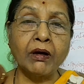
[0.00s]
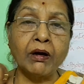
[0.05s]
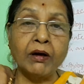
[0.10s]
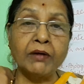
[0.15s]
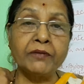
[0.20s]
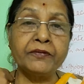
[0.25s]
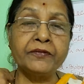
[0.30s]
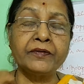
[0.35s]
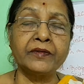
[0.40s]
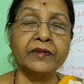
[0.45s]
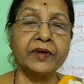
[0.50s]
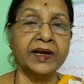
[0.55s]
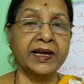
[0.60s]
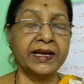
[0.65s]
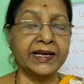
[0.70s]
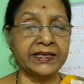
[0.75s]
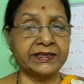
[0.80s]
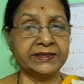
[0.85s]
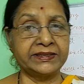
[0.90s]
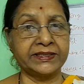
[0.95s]
of
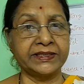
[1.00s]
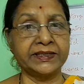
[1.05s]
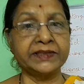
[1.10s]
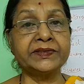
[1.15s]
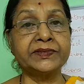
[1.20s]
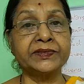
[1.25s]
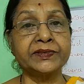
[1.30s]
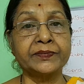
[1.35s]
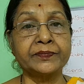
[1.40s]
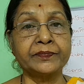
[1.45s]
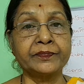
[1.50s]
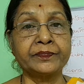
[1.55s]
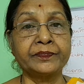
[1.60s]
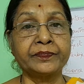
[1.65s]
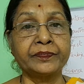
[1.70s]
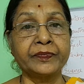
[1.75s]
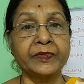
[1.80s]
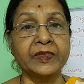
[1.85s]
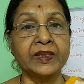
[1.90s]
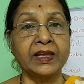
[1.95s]
cultures
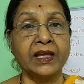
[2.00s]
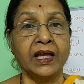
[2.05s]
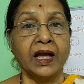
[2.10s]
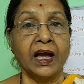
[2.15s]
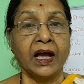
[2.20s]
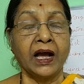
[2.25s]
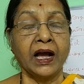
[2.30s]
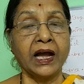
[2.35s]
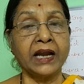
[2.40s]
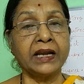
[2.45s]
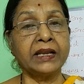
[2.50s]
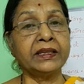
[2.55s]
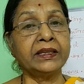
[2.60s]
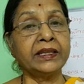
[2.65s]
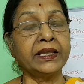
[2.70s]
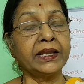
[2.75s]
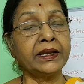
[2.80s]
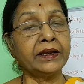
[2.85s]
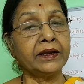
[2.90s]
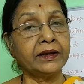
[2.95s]
and
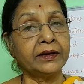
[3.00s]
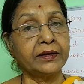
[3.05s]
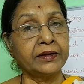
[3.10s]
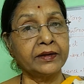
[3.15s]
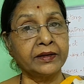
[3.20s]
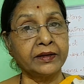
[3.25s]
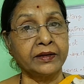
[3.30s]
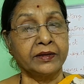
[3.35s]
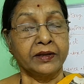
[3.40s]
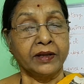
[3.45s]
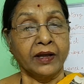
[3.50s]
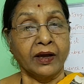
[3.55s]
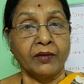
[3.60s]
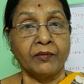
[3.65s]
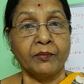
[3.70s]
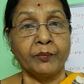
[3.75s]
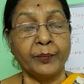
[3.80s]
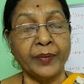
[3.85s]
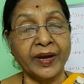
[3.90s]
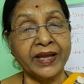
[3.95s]
then
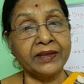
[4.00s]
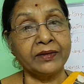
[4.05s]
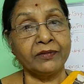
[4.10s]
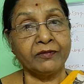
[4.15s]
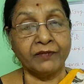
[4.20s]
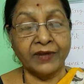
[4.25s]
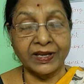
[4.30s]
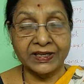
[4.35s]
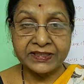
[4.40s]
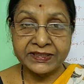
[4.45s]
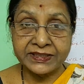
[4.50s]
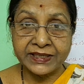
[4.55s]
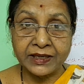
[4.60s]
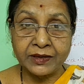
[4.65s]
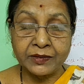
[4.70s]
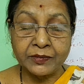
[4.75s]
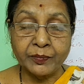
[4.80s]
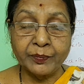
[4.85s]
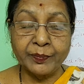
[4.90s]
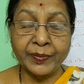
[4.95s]
by
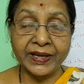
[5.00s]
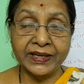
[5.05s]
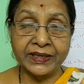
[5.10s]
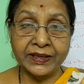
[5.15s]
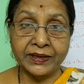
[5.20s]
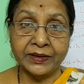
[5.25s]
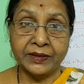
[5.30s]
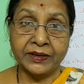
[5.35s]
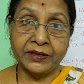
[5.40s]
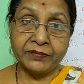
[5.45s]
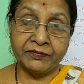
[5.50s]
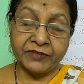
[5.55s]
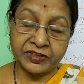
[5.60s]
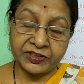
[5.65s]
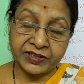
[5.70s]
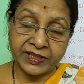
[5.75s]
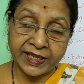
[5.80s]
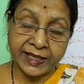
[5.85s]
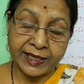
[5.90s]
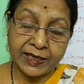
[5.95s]
oneself, by
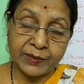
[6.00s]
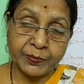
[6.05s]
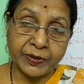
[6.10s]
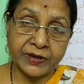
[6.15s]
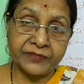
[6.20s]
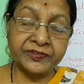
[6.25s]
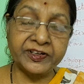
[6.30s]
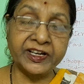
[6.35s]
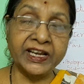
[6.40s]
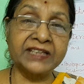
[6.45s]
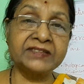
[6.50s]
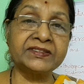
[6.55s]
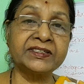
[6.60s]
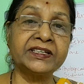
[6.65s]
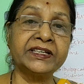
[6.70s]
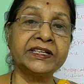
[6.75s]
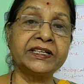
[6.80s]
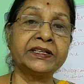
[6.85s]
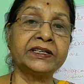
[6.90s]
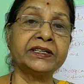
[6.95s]
with the help of
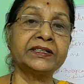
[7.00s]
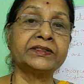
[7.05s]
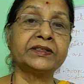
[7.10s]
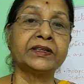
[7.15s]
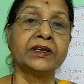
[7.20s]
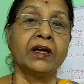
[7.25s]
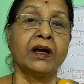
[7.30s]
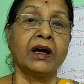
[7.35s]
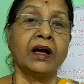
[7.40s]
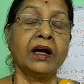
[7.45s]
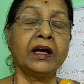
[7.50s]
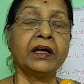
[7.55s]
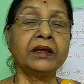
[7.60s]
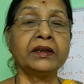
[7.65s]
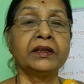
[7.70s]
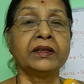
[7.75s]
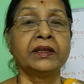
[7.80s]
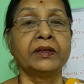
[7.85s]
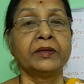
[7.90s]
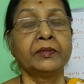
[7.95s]
translators,
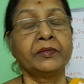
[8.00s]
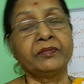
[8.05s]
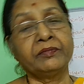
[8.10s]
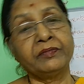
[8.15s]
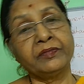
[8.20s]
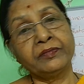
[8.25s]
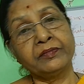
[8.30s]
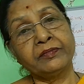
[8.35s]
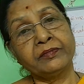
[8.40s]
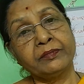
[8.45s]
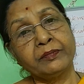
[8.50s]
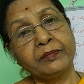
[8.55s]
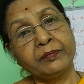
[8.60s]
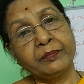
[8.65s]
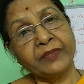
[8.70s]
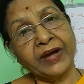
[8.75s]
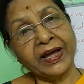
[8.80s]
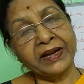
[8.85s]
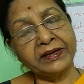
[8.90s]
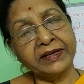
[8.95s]
or
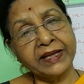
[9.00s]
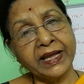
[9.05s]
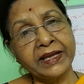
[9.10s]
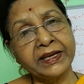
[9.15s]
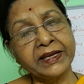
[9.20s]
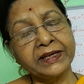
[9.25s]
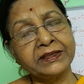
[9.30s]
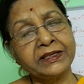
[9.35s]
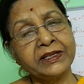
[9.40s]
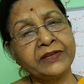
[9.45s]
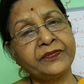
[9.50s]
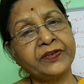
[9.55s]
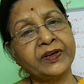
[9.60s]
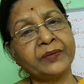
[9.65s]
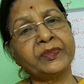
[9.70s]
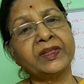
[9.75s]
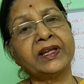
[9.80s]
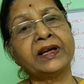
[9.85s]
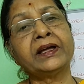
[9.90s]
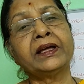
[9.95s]
directly
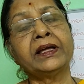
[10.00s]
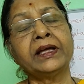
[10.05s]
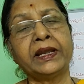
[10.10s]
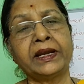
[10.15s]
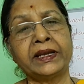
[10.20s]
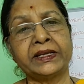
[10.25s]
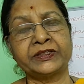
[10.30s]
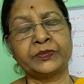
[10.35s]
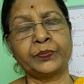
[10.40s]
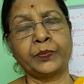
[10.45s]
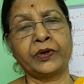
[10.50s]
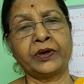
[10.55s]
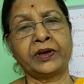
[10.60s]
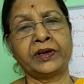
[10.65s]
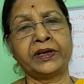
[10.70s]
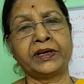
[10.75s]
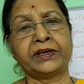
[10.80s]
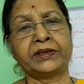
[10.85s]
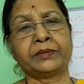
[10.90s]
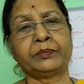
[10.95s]
from the
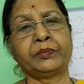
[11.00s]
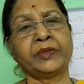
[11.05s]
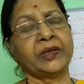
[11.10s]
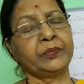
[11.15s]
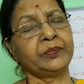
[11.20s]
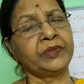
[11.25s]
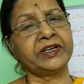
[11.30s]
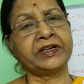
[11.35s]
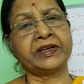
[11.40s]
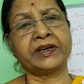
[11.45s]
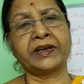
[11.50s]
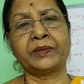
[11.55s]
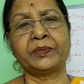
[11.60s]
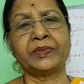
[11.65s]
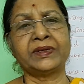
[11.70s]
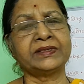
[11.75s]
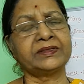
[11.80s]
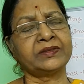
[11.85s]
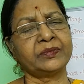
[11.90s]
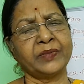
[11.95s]
respondent. Maybe
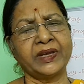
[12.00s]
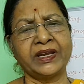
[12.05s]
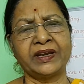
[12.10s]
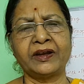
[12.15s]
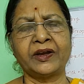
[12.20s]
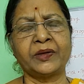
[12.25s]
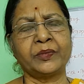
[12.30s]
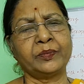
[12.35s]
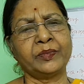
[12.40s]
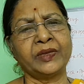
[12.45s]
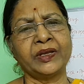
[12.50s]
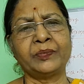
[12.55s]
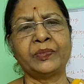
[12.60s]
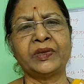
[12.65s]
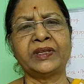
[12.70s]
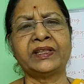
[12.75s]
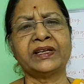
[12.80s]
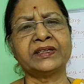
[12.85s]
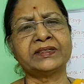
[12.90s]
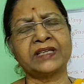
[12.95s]
tribals, may not,
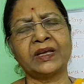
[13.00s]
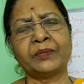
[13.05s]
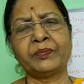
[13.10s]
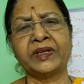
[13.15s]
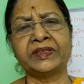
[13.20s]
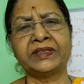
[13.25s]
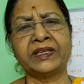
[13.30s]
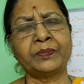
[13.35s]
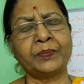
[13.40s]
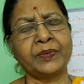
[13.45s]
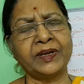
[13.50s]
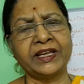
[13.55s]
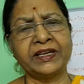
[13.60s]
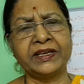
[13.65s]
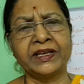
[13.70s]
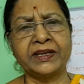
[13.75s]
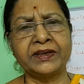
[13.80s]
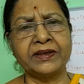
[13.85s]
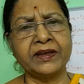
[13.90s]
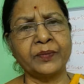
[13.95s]
maybe the some other plain
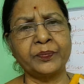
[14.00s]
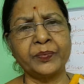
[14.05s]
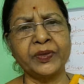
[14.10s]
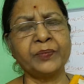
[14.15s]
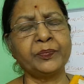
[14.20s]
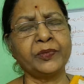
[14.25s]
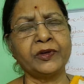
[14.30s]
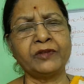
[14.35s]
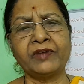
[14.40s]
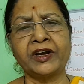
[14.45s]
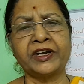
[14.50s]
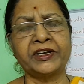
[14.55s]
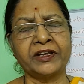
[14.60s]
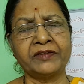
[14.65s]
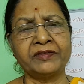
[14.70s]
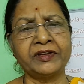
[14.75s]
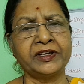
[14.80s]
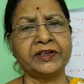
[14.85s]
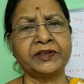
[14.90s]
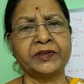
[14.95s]
area people,
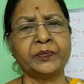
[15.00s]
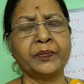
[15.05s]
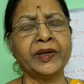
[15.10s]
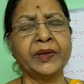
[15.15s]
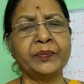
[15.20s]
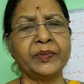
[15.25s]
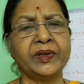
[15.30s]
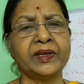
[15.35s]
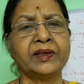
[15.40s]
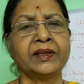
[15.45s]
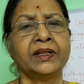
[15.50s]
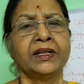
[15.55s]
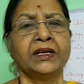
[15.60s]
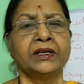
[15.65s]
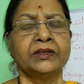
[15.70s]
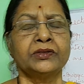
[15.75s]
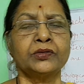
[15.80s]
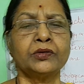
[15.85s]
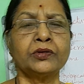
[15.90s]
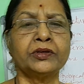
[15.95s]
whatever it may be.
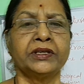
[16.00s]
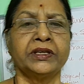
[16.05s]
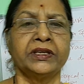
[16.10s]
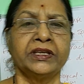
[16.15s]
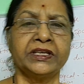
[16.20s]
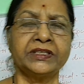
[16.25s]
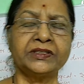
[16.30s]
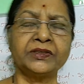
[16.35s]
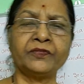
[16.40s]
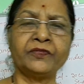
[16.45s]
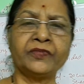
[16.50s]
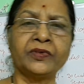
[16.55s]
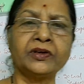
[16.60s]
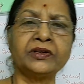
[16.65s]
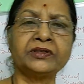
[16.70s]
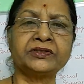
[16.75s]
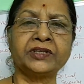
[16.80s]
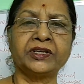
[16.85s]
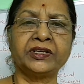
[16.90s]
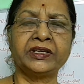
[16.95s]
So his
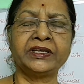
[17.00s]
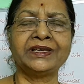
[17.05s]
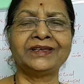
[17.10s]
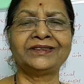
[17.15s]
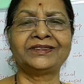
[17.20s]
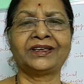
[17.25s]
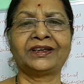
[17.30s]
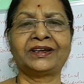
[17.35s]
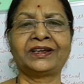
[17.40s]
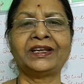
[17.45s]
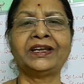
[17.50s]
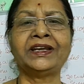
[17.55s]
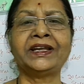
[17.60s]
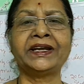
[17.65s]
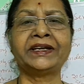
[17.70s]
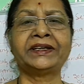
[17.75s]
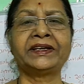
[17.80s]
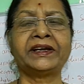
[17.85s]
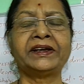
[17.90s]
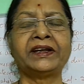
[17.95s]
works is
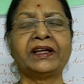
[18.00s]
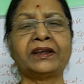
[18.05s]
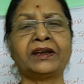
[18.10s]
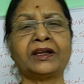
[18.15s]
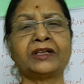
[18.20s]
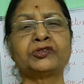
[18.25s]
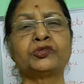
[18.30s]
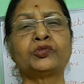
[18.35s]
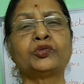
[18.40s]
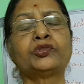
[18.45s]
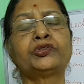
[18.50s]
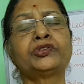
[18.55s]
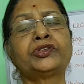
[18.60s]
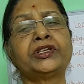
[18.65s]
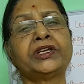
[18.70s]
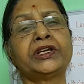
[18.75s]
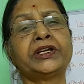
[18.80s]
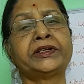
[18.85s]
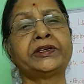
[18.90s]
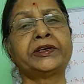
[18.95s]
related or
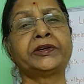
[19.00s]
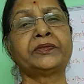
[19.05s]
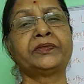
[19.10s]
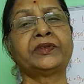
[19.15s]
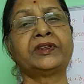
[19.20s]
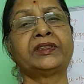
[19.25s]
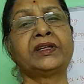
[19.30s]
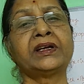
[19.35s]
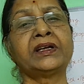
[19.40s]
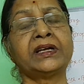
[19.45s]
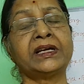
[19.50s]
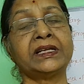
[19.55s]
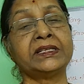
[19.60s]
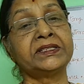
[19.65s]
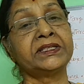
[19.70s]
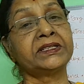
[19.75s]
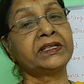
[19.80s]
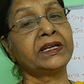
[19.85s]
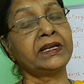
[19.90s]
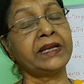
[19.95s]
associated with the
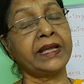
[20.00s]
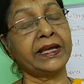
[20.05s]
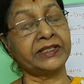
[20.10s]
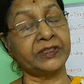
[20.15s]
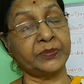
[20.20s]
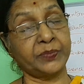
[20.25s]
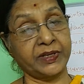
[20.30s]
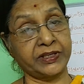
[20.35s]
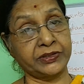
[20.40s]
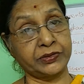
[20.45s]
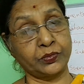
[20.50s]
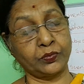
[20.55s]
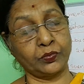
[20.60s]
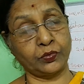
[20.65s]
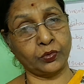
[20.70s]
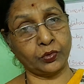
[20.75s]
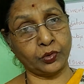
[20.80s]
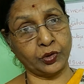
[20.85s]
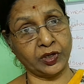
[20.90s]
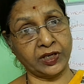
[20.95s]
cultural aspects
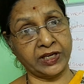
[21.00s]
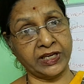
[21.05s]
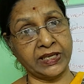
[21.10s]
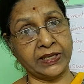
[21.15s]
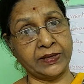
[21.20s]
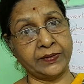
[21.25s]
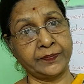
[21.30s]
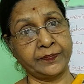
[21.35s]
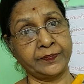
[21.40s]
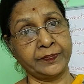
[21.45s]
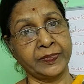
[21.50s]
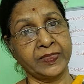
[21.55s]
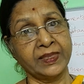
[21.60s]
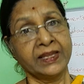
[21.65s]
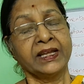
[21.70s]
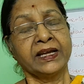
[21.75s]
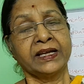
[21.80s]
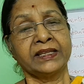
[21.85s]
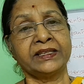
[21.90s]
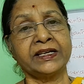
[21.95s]
only.
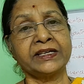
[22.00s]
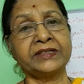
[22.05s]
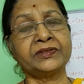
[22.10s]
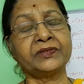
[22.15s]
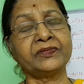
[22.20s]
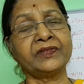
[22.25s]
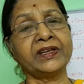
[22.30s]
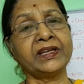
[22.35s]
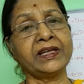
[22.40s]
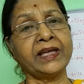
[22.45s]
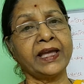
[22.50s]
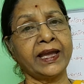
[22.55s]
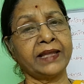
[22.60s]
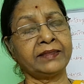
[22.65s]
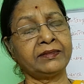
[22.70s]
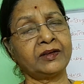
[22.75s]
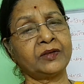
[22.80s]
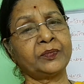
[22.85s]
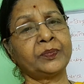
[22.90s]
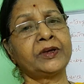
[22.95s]
That's why
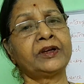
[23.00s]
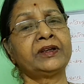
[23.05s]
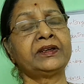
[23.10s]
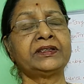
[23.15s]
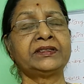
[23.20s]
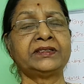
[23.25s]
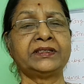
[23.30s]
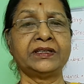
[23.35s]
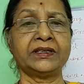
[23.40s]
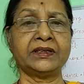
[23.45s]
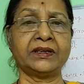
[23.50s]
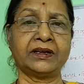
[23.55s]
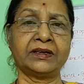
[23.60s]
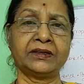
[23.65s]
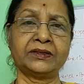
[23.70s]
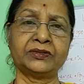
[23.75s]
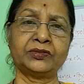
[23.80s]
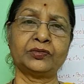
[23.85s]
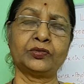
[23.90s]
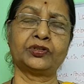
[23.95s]
anthropology
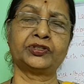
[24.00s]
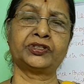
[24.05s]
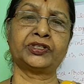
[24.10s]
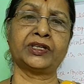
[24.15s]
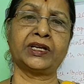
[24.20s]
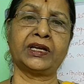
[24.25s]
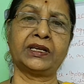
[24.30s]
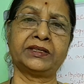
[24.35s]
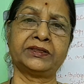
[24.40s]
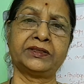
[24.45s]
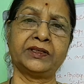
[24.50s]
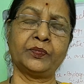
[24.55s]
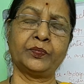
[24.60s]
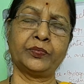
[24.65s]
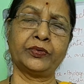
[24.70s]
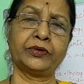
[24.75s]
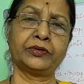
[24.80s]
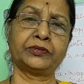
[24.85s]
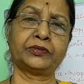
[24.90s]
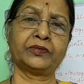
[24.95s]
and sociology
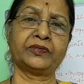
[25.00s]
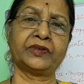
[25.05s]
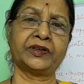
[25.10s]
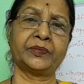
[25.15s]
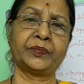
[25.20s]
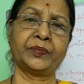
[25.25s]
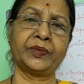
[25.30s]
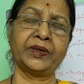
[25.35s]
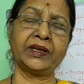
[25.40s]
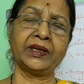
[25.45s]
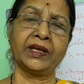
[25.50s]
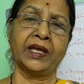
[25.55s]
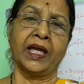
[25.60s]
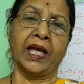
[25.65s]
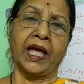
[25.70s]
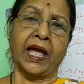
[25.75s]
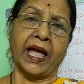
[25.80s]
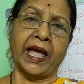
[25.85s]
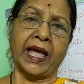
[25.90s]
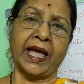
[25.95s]
both will be
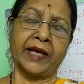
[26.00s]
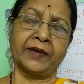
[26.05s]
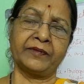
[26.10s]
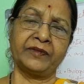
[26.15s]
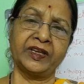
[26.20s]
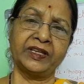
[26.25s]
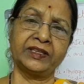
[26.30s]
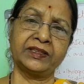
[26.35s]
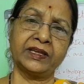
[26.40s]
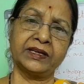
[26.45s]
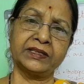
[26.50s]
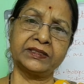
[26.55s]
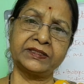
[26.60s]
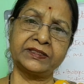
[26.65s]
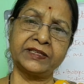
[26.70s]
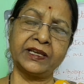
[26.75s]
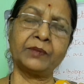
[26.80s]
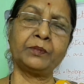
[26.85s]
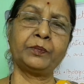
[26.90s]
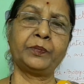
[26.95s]
having the
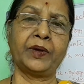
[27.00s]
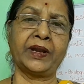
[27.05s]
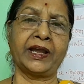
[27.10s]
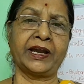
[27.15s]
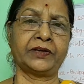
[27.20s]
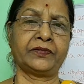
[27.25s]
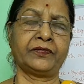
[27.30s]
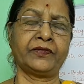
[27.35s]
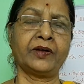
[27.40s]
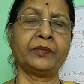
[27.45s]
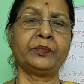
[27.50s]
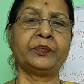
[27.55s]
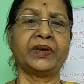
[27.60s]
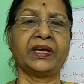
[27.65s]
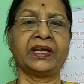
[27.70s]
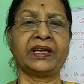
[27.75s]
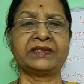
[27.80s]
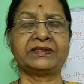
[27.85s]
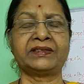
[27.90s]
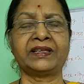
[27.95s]
same platform,
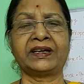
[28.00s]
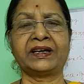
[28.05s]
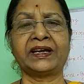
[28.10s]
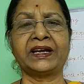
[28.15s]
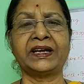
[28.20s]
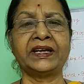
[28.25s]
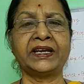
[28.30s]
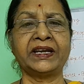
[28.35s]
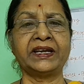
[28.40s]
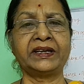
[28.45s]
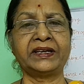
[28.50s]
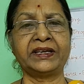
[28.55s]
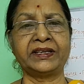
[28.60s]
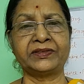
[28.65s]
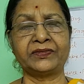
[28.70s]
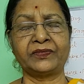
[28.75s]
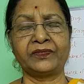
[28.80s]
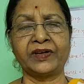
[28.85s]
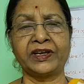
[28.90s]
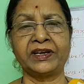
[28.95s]
because the content
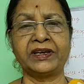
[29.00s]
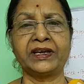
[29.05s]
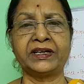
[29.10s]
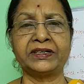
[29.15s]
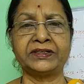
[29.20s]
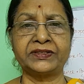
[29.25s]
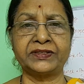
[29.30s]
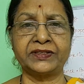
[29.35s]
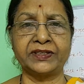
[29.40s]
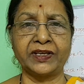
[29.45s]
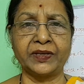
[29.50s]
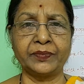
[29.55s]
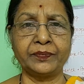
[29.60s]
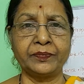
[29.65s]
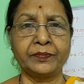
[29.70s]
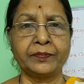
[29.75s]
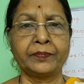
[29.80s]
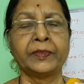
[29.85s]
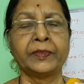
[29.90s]
is one and same,